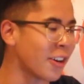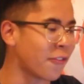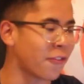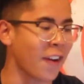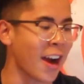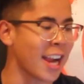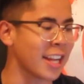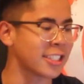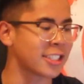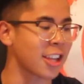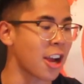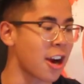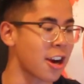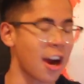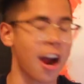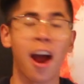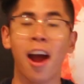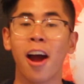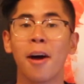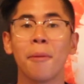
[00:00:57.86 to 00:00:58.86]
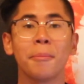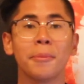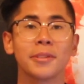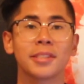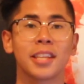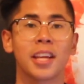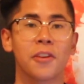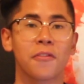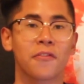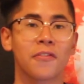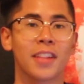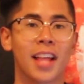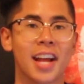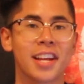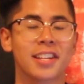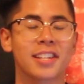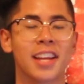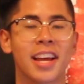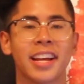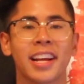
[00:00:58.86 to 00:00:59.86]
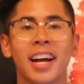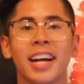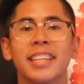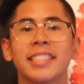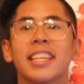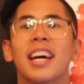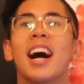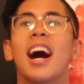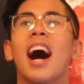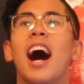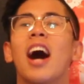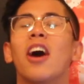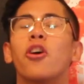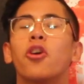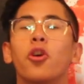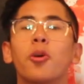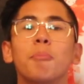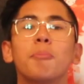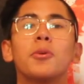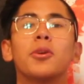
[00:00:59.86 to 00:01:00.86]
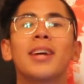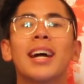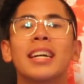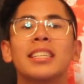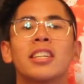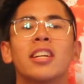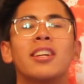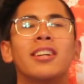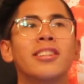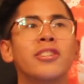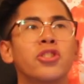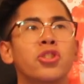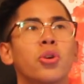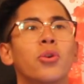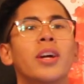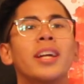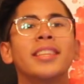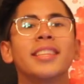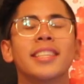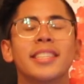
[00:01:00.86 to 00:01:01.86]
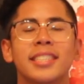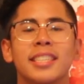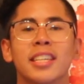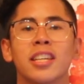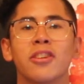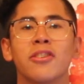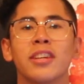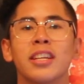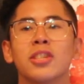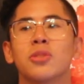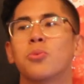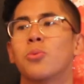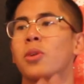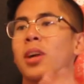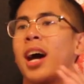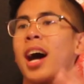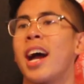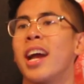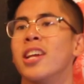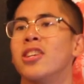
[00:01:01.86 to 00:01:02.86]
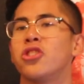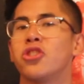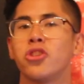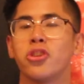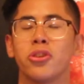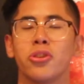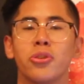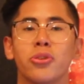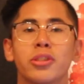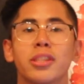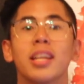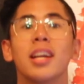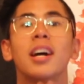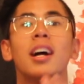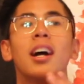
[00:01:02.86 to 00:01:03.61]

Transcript: fight song. I almost said flashlight, guys. I hope you guys are enjoying the series where I introduce